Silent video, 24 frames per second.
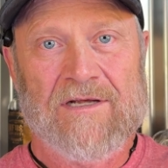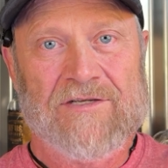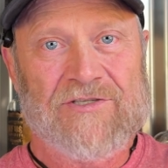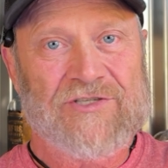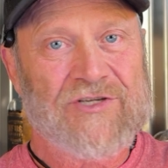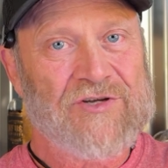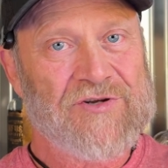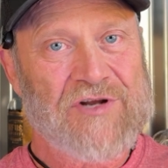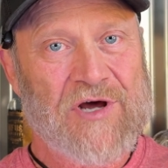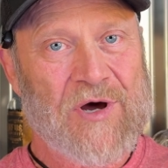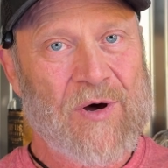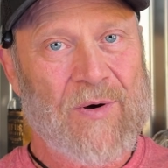
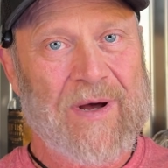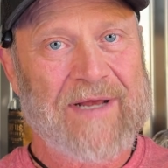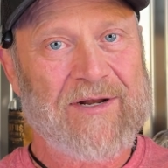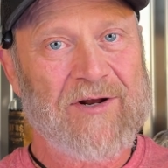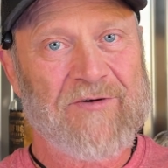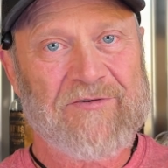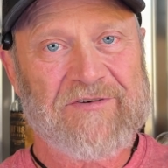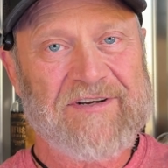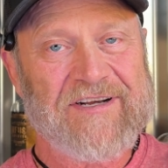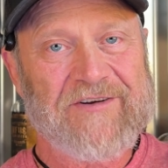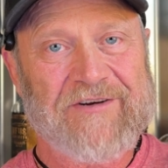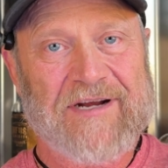So no, I
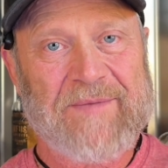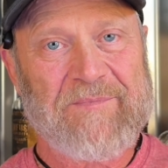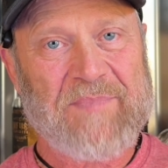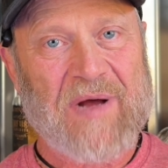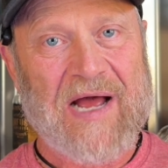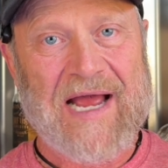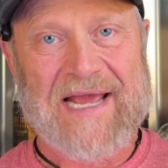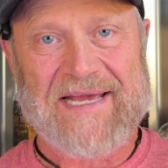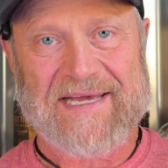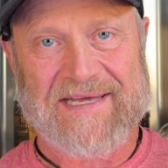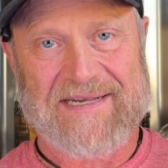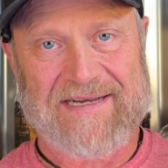don't regret
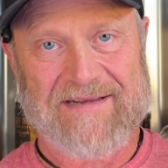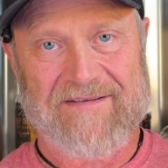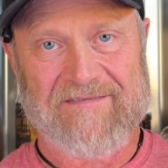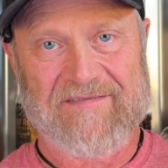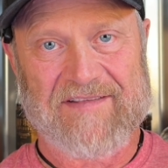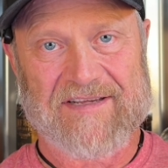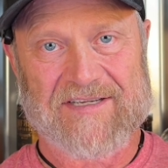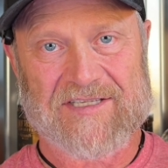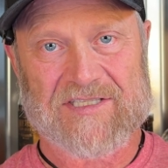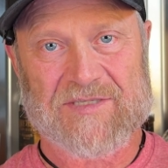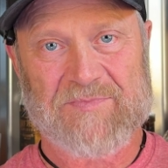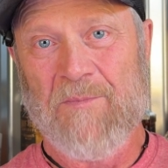buying any of
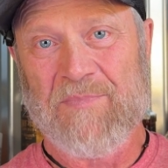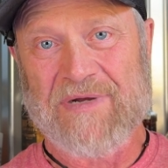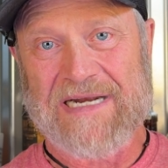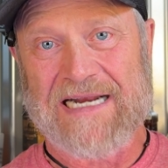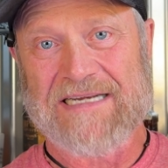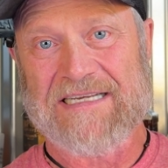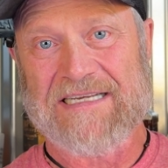this, but I